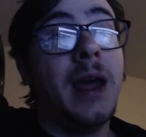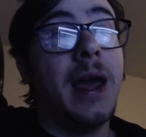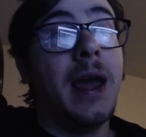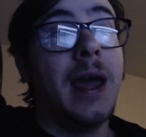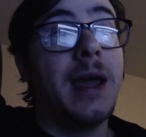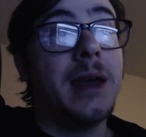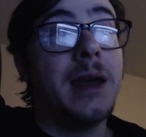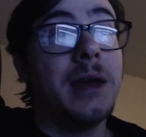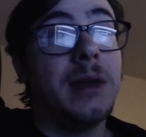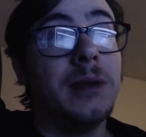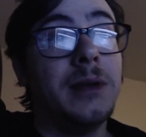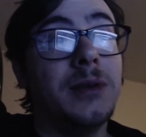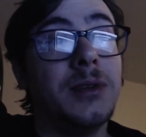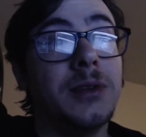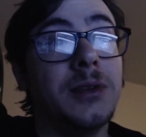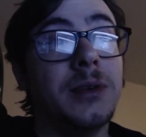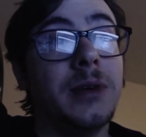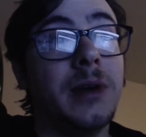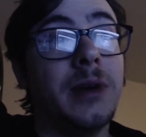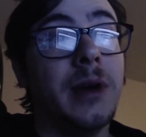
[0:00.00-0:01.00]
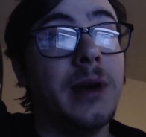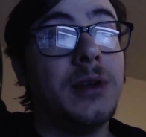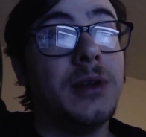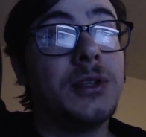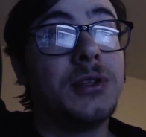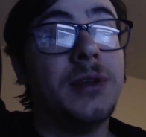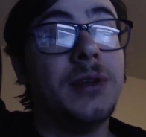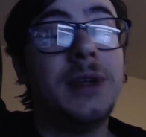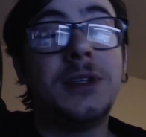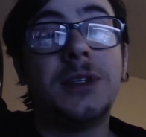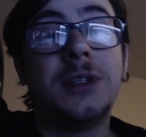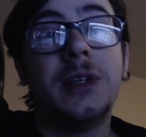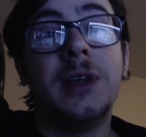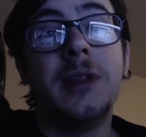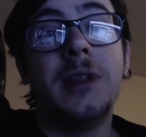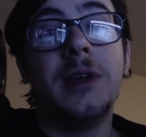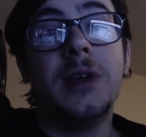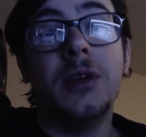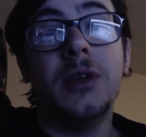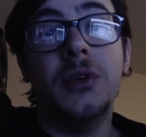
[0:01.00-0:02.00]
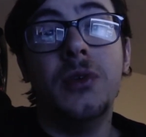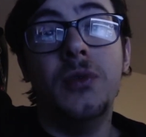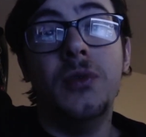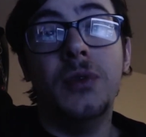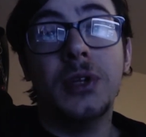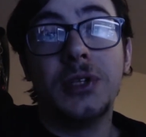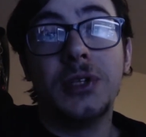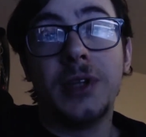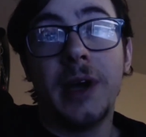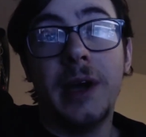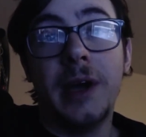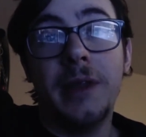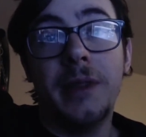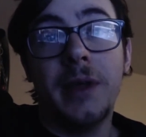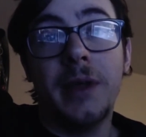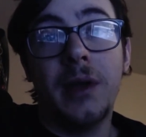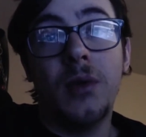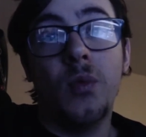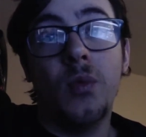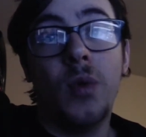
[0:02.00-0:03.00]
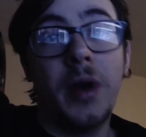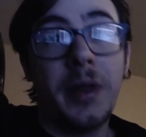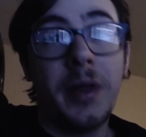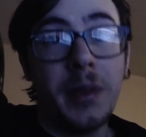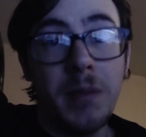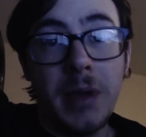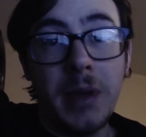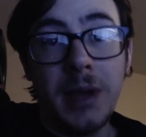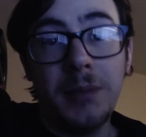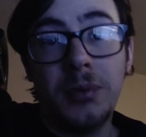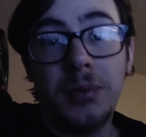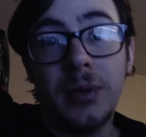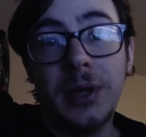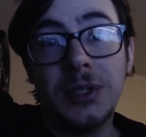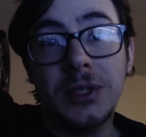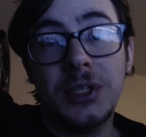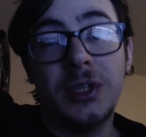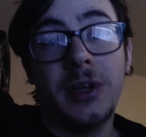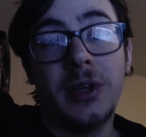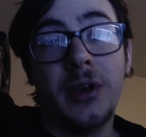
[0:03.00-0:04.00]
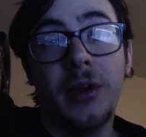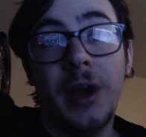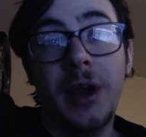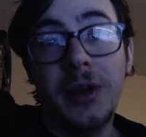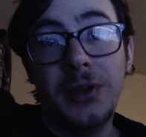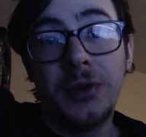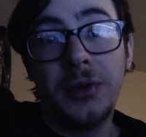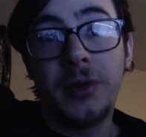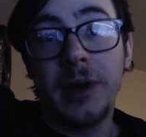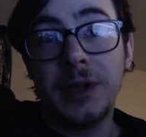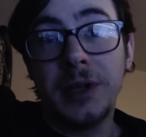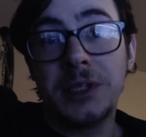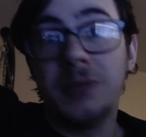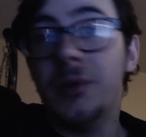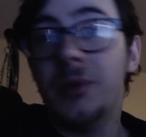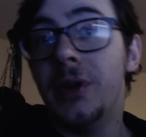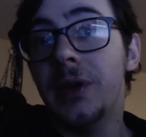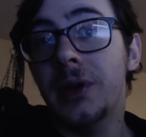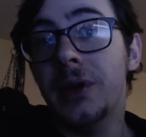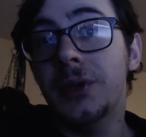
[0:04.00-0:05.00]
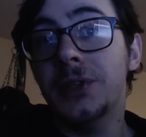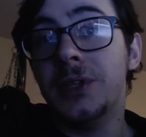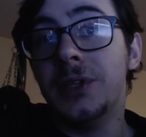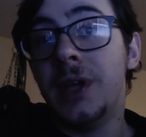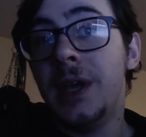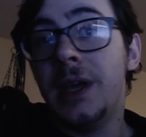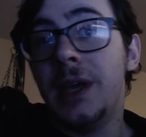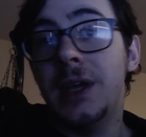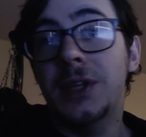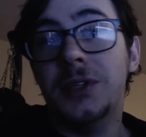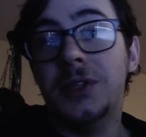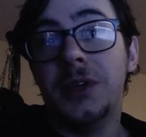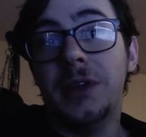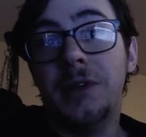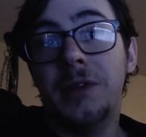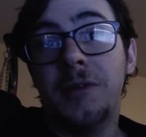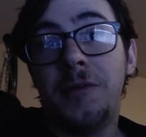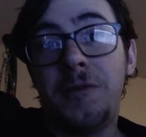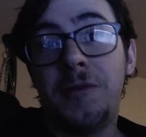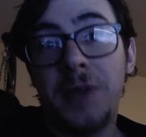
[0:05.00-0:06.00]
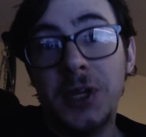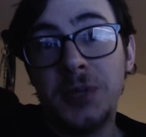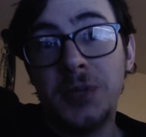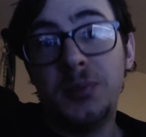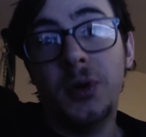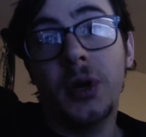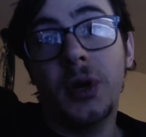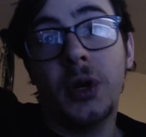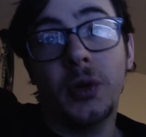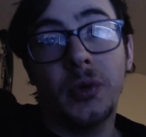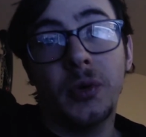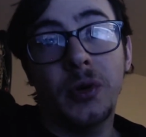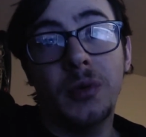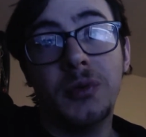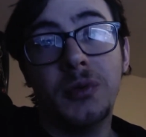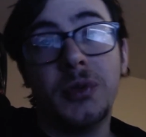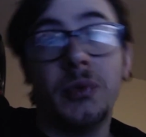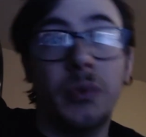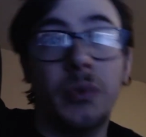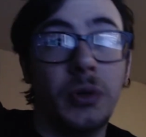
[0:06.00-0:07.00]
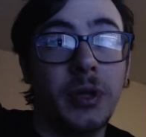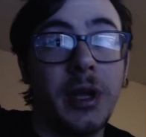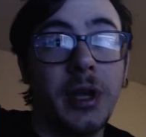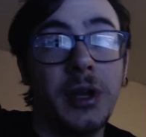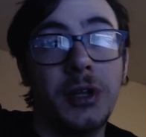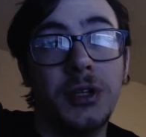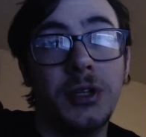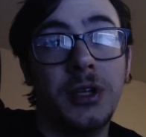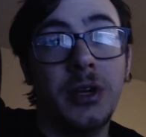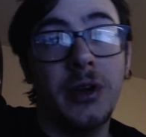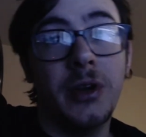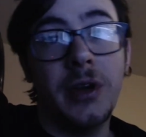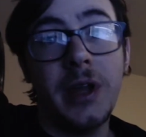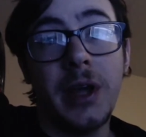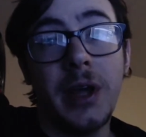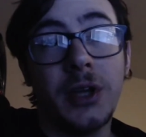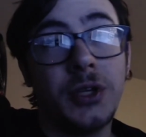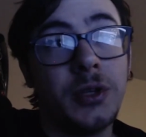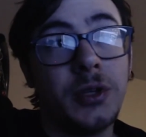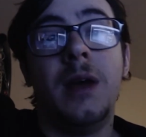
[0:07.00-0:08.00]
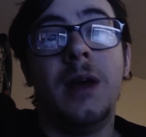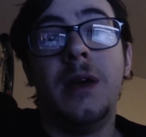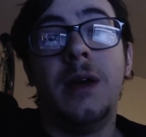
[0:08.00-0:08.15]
And so let's say that you decide that one of the main places that your ideal customer is in Facebook groups related to your niche.